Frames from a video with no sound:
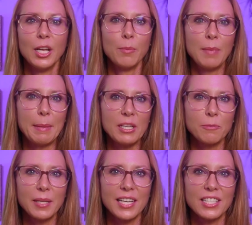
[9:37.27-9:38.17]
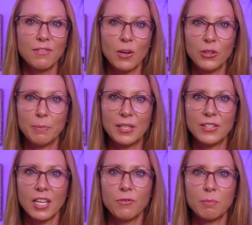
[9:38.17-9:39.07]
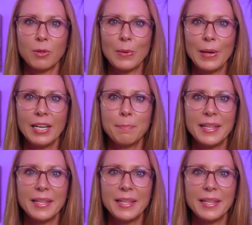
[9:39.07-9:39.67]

Maybe it's because I've always been self-employed,